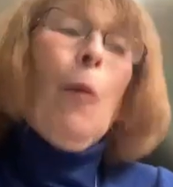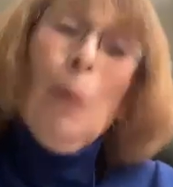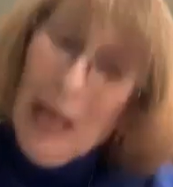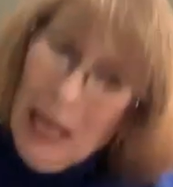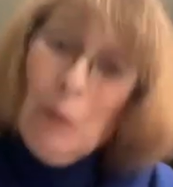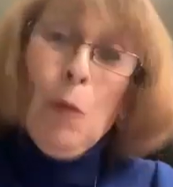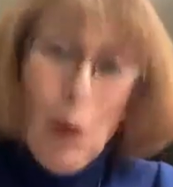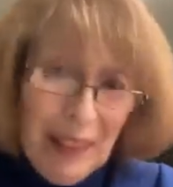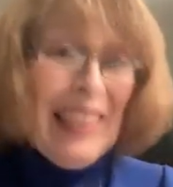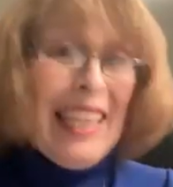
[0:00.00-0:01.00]
Well,
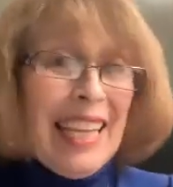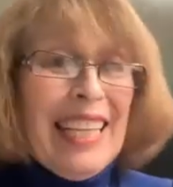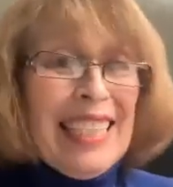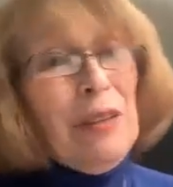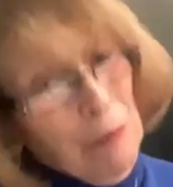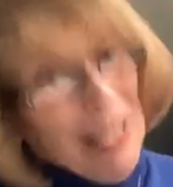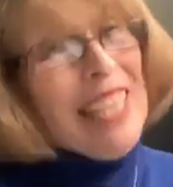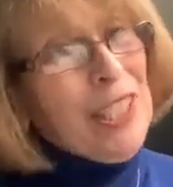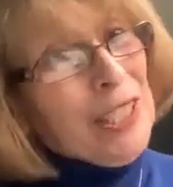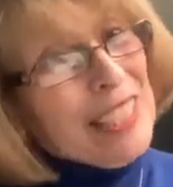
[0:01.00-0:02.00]
one thing is
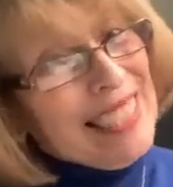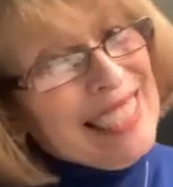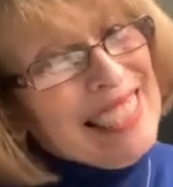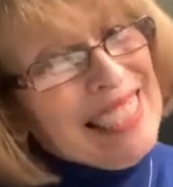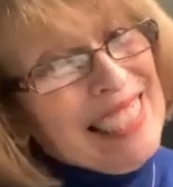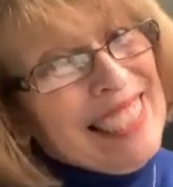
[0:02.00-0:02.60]
infections.